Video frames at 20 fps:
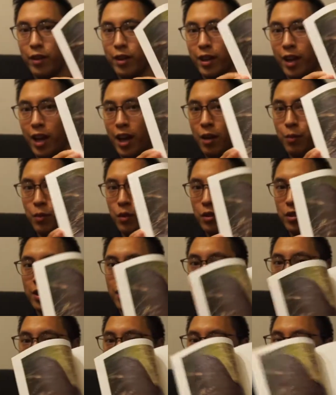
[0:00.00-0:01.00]
animals that
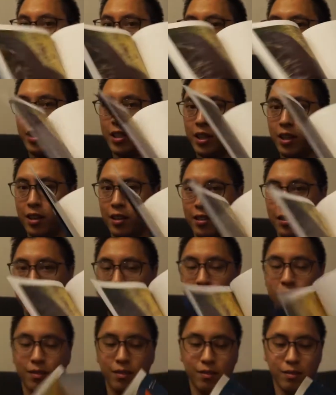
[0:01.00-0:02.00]
I just printed on
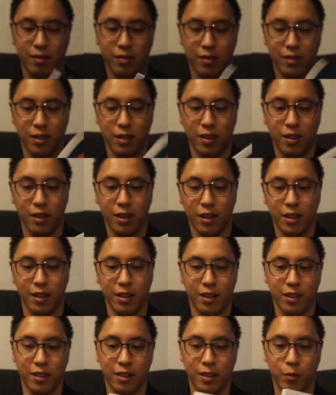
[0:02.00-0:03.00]

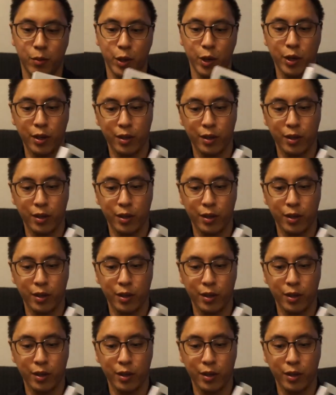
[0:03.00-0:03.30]
the computer.